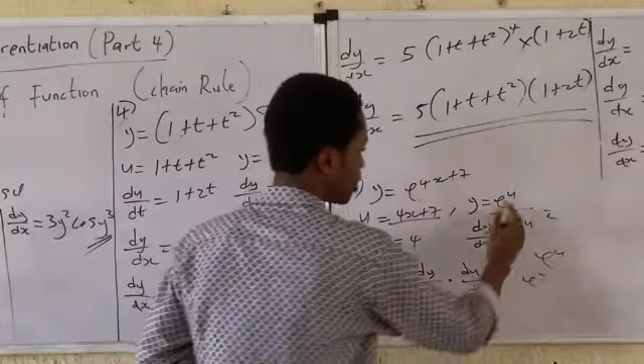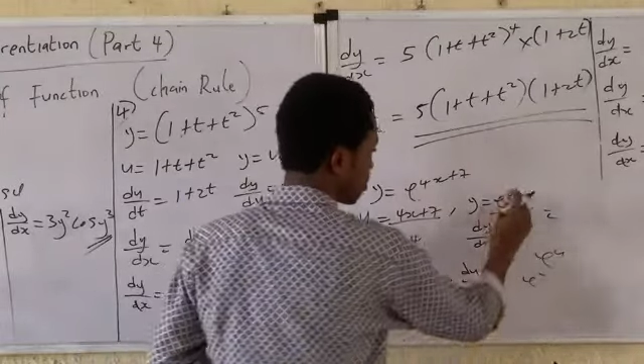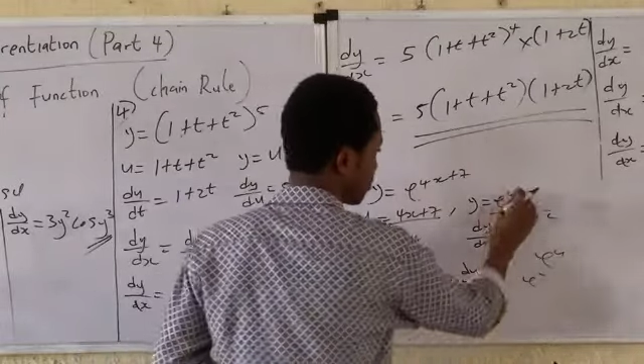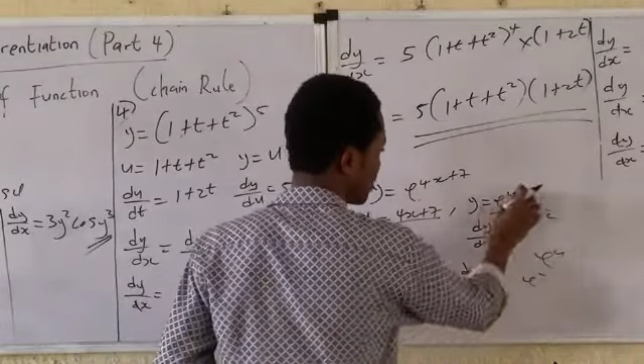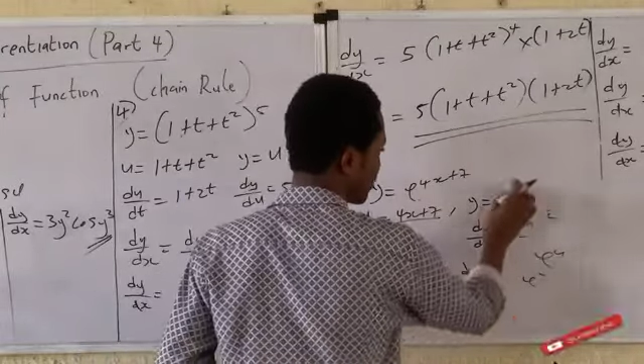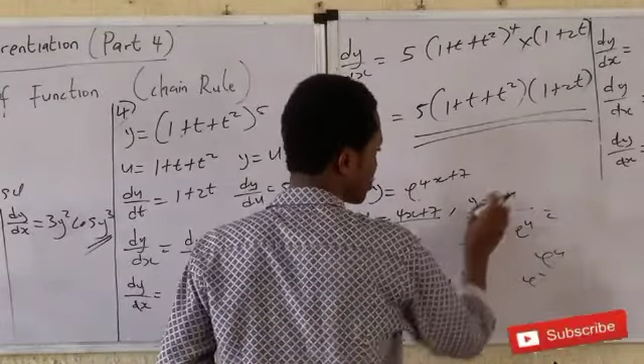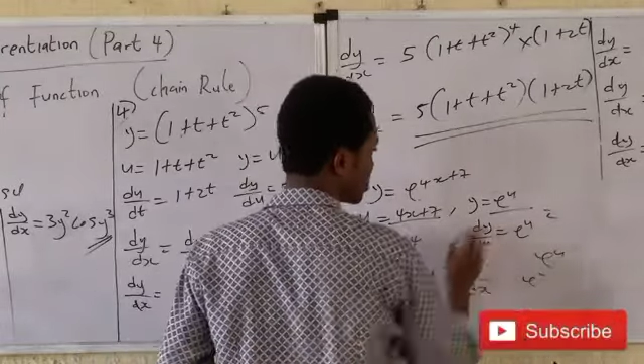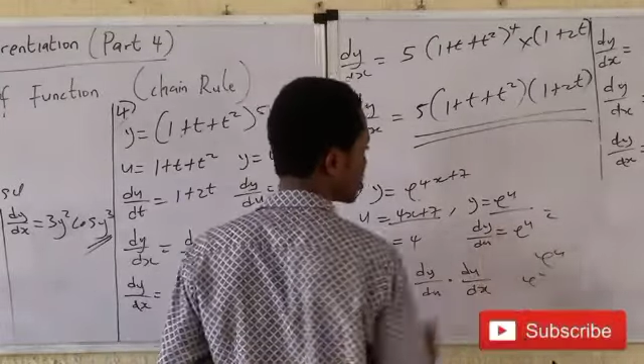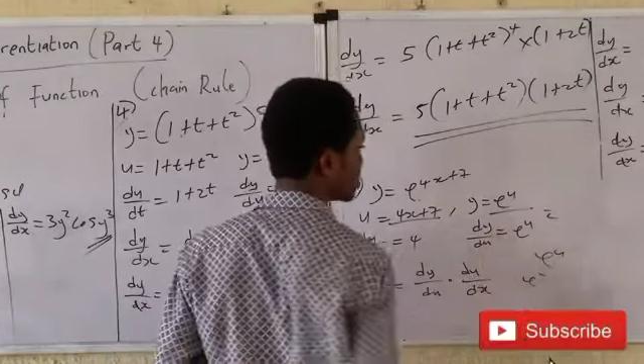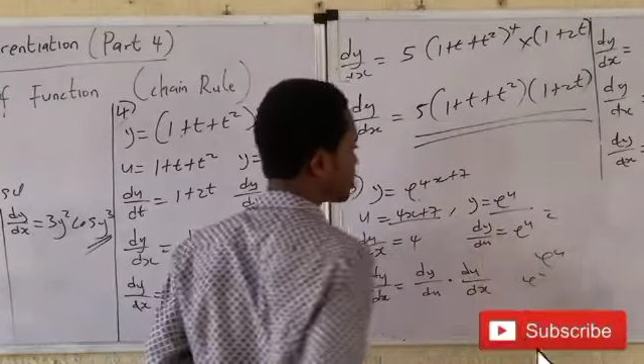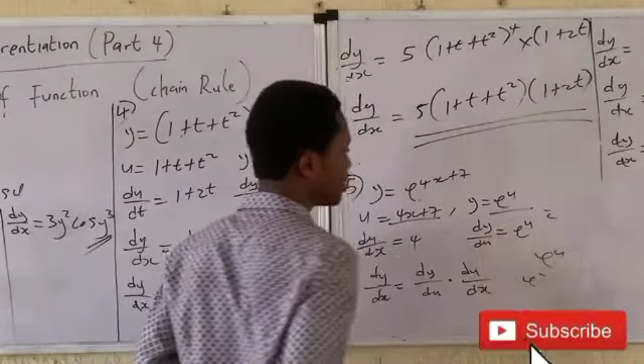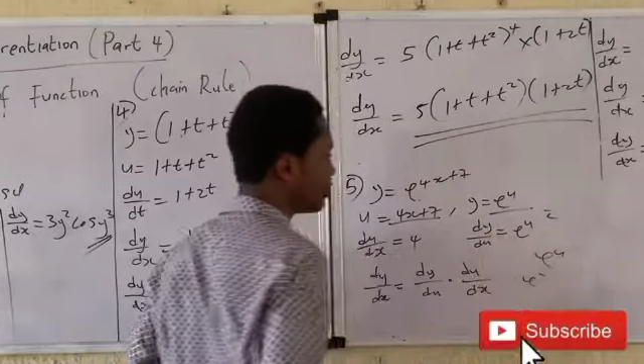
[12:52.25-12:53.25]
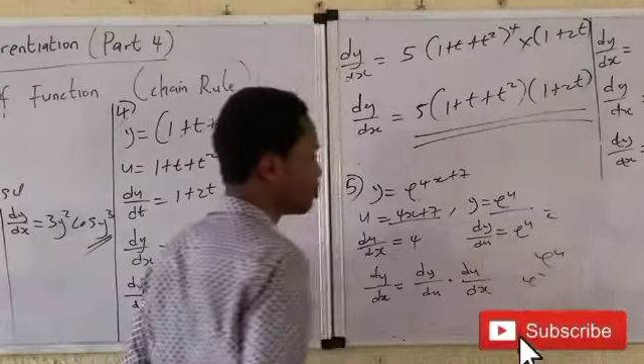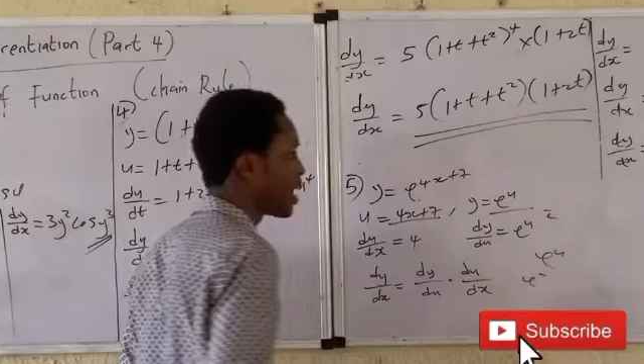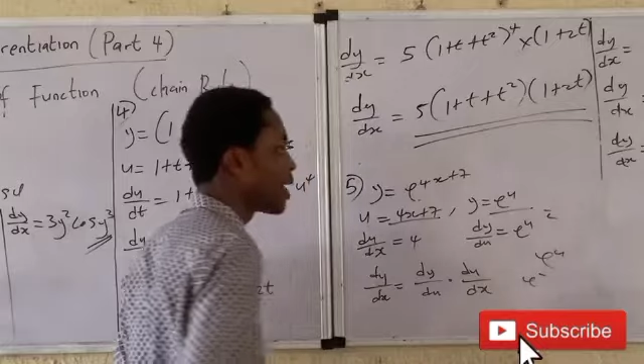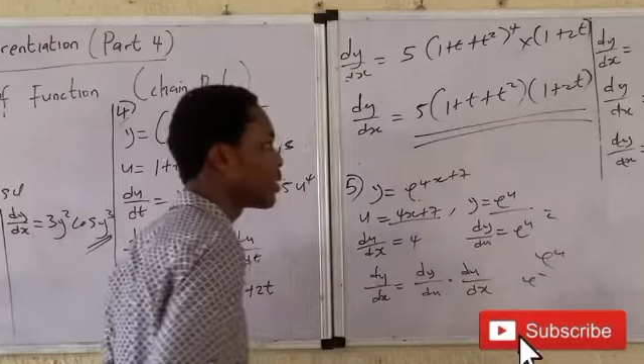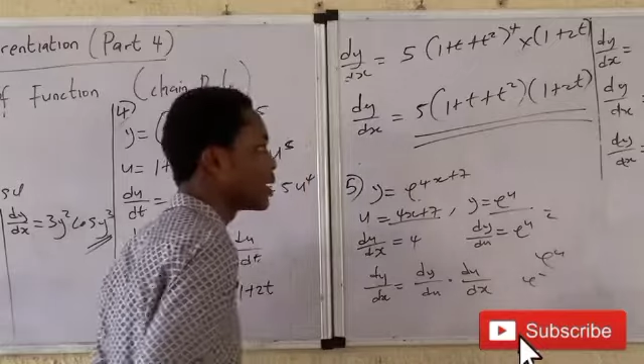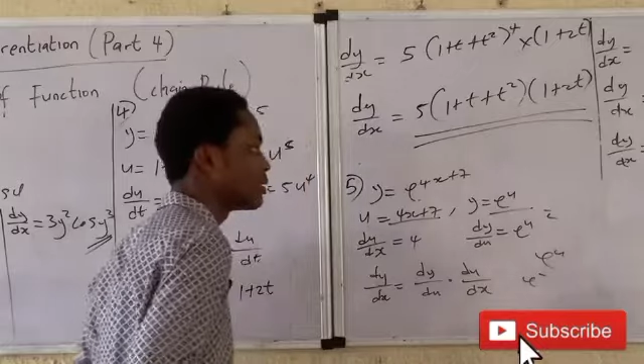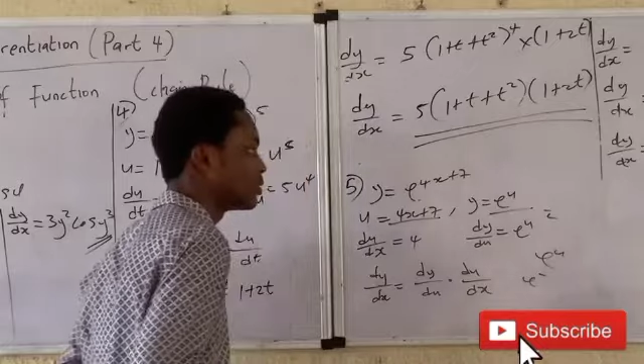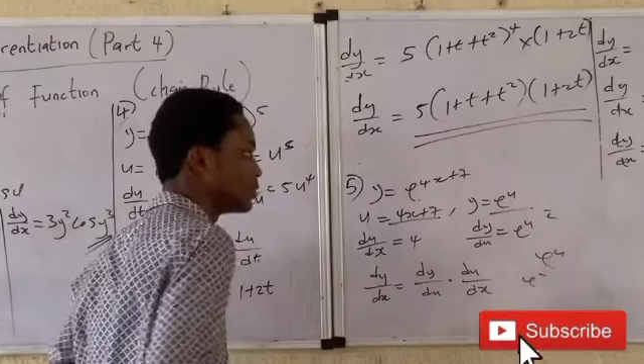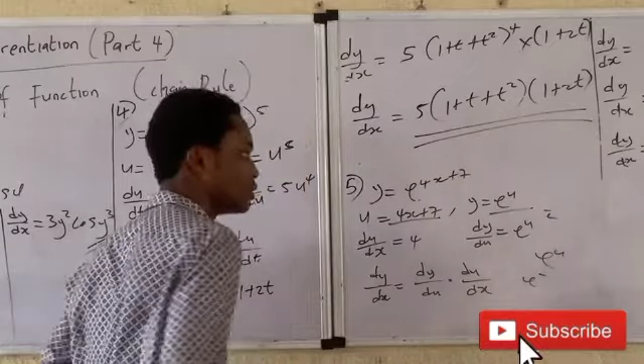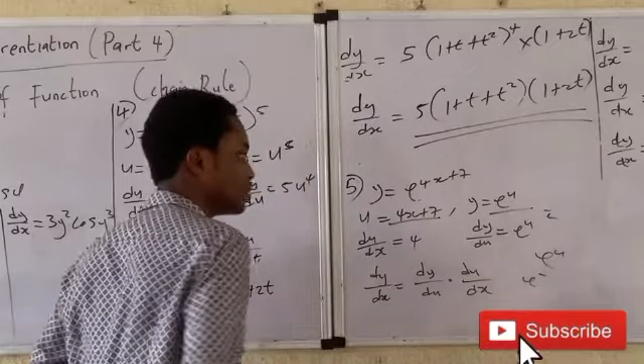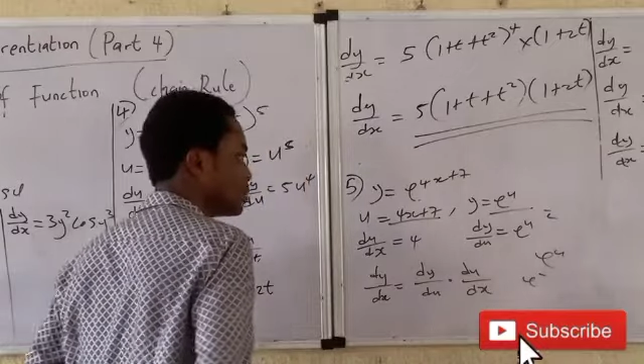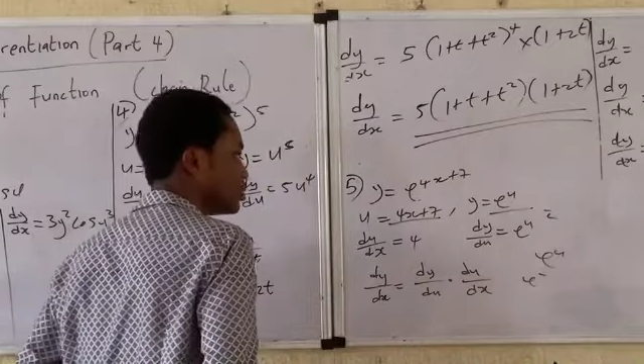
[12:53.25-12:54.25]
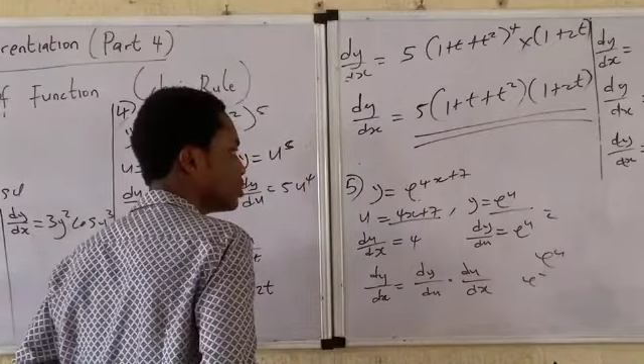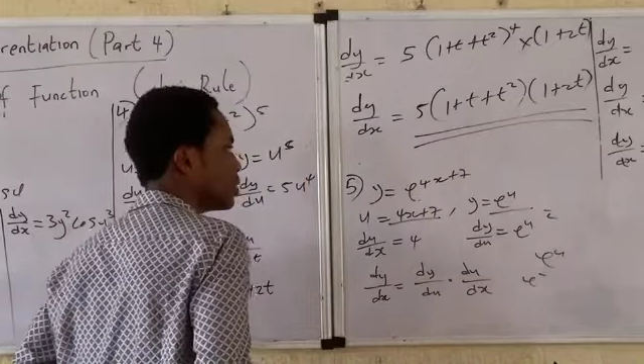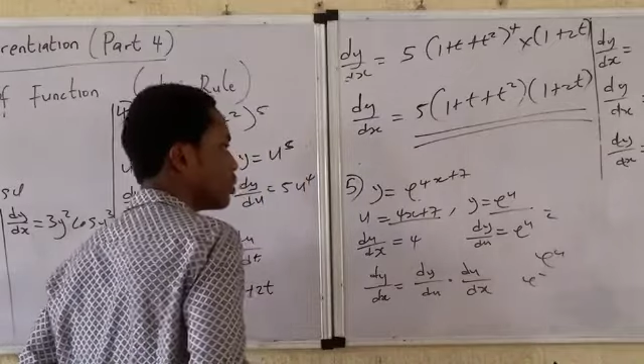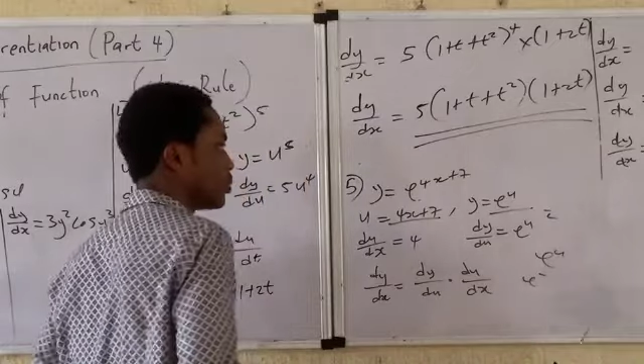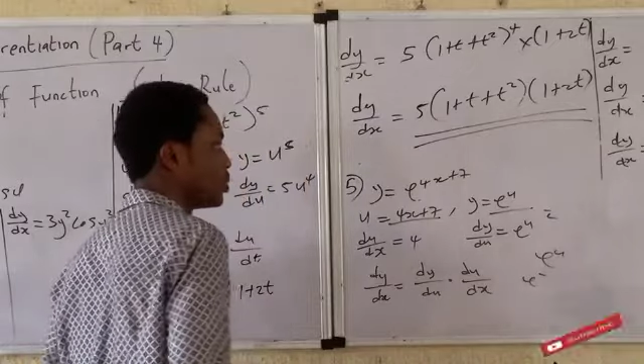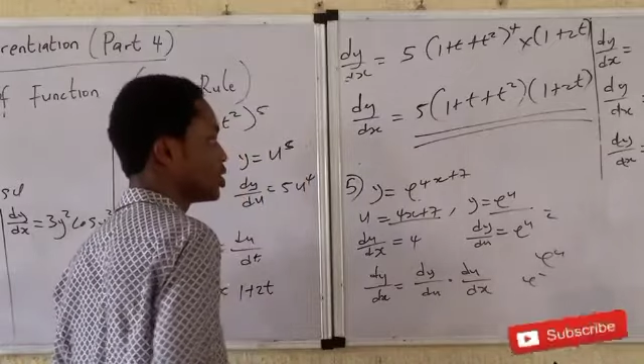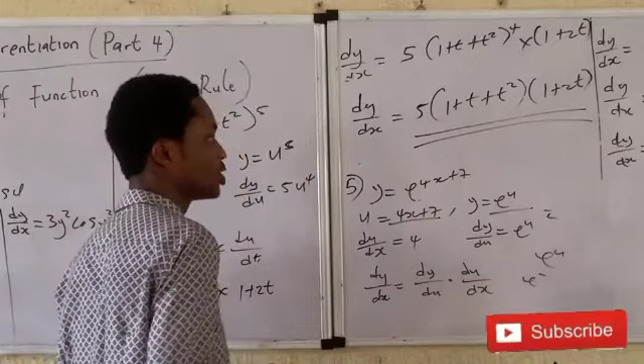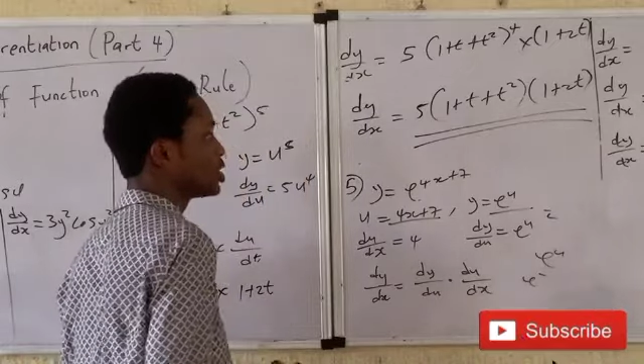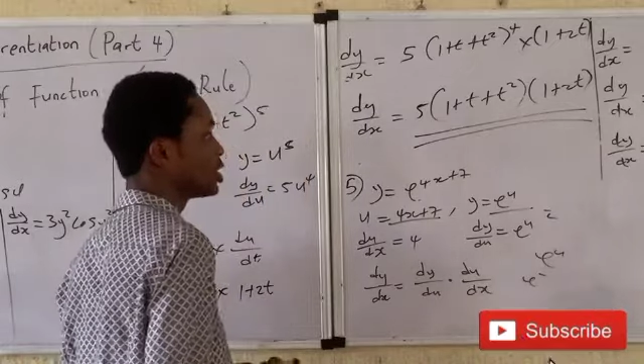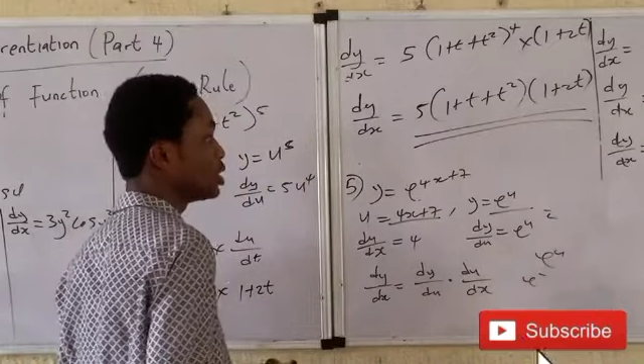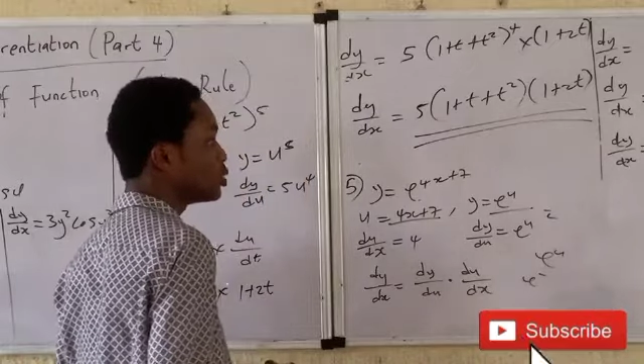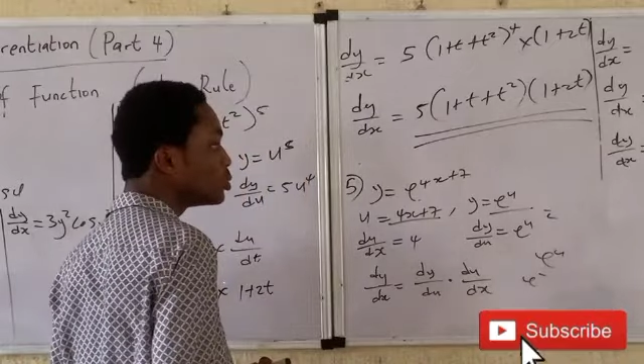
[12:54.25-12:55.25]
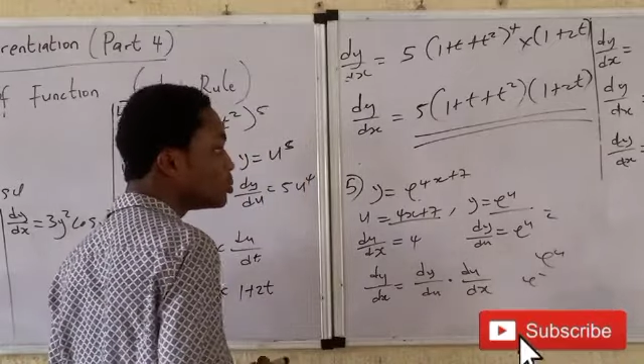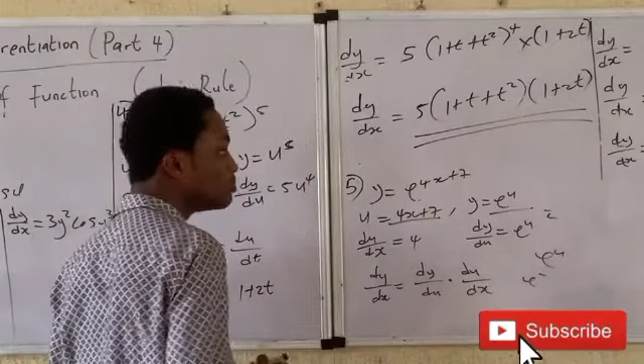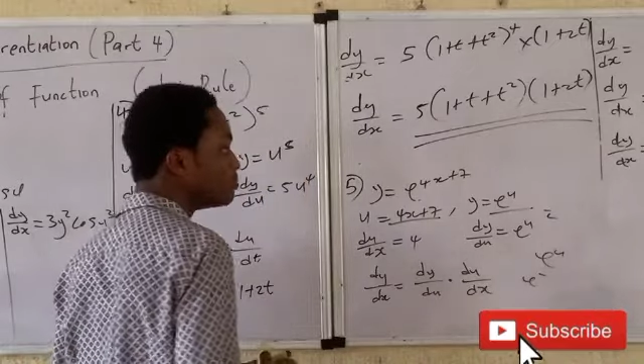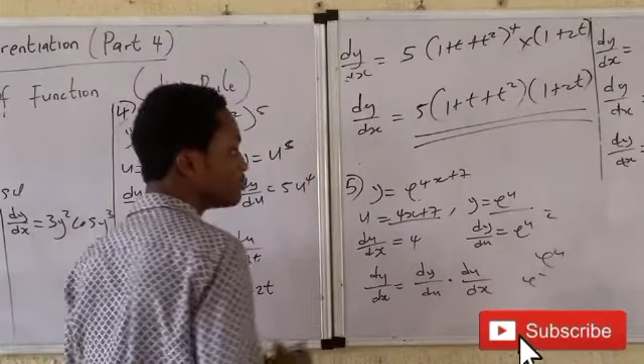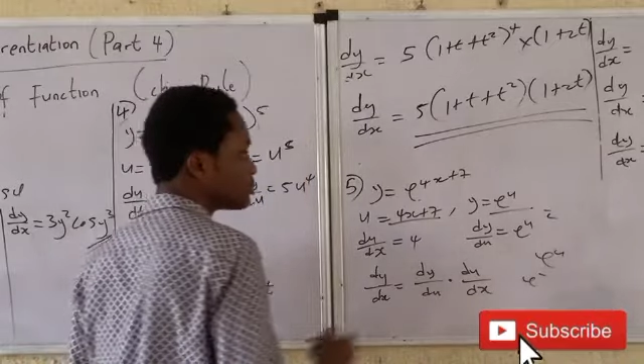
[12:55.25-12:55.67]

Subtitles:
we differentiate the power, which is the u,